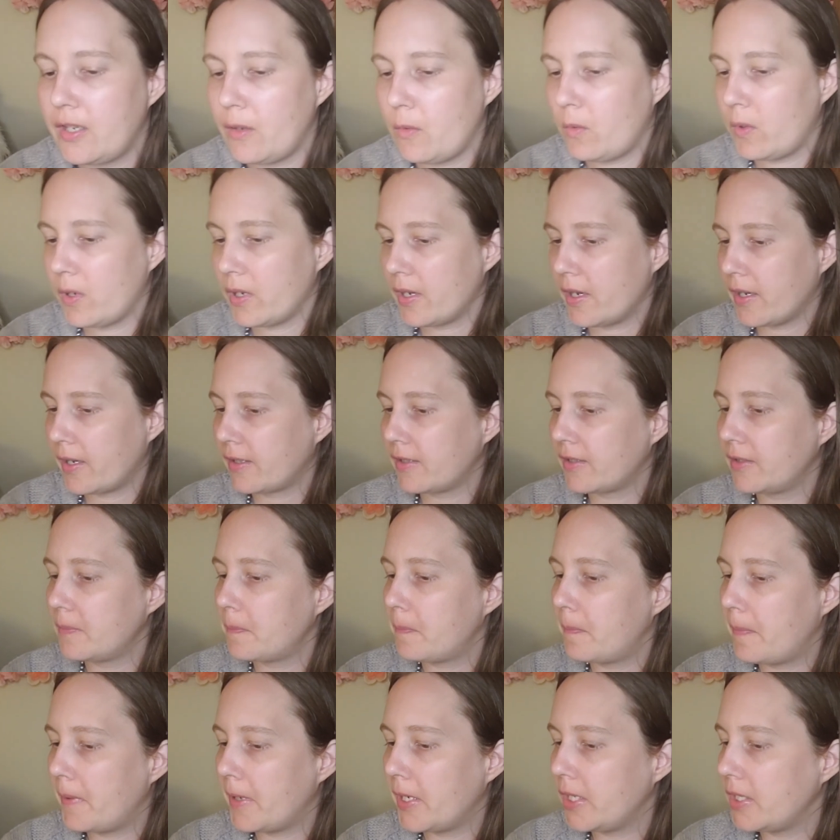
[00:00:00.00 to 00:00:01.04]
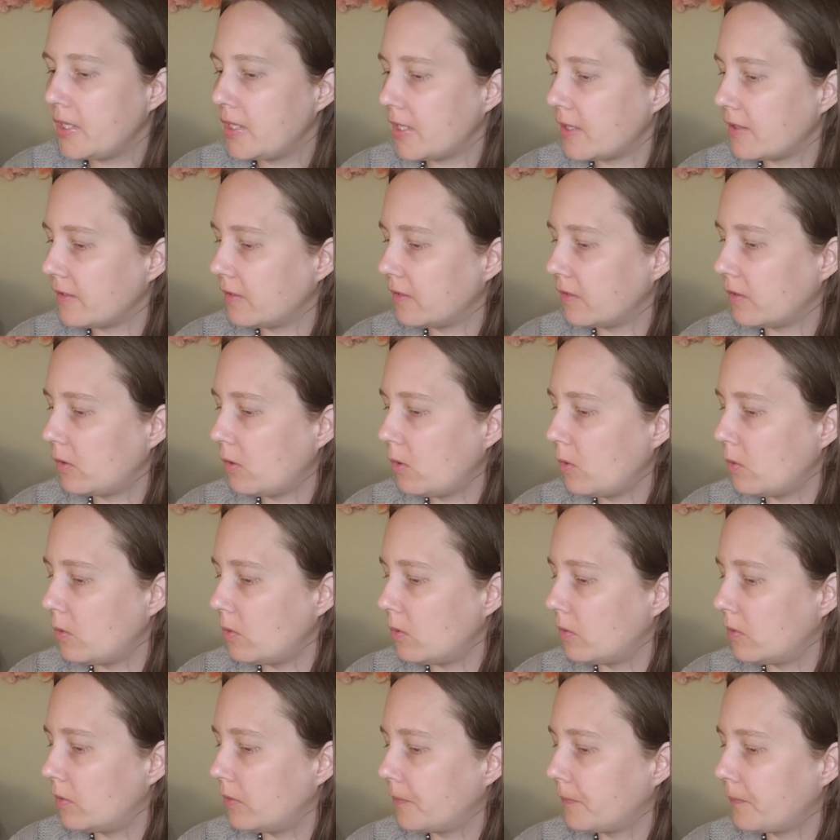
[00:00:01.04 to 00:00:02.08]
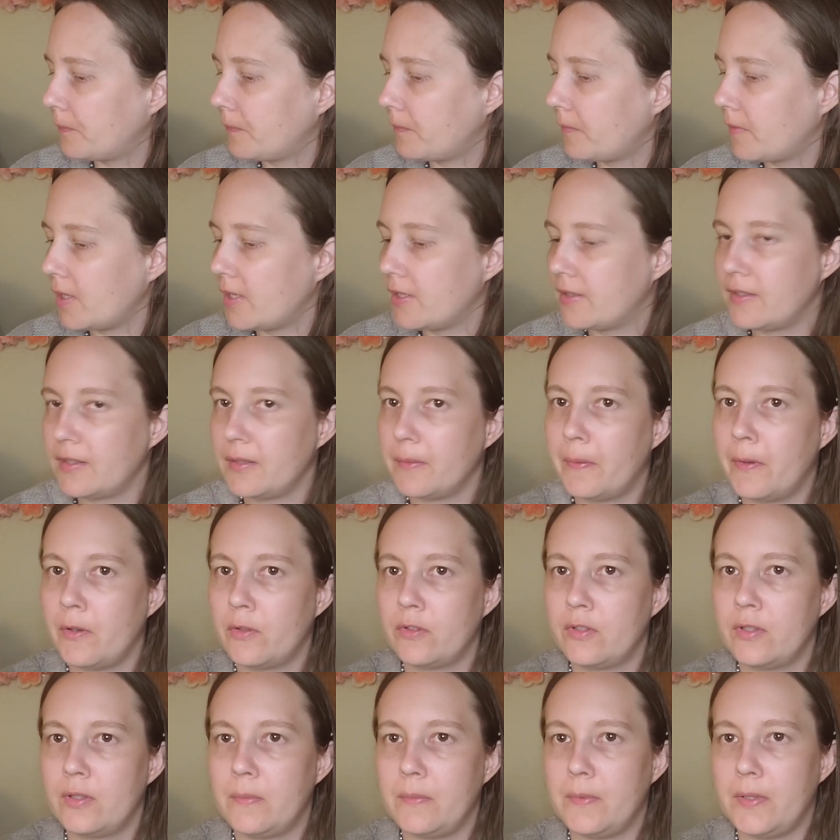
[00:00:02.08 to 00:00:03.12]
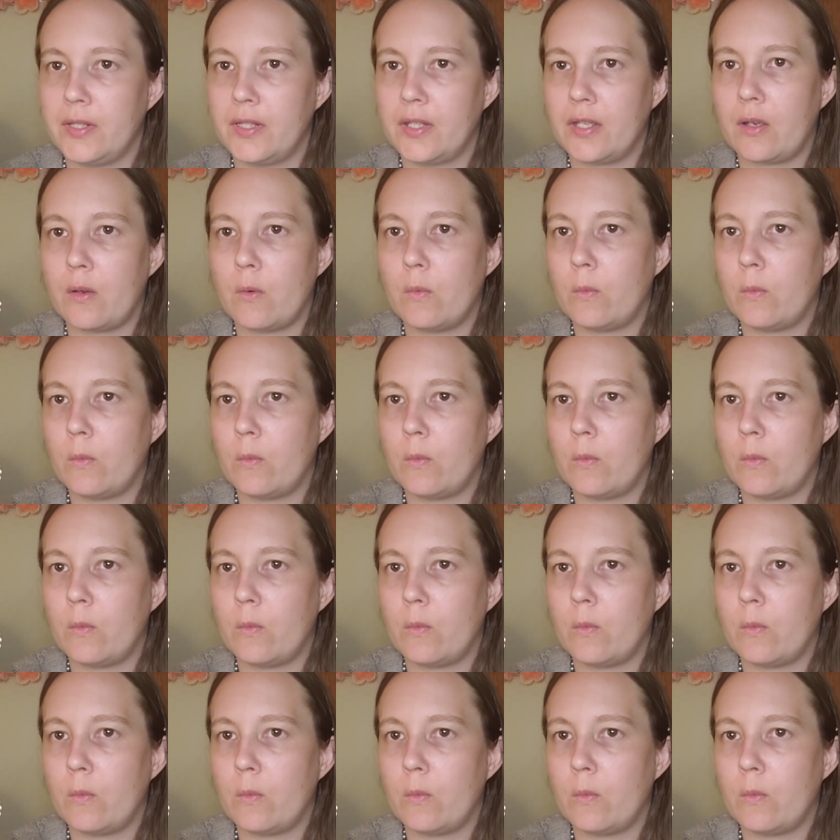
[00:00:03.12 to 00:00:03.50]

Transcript: it works, but it does look cool. It's supposed to be like a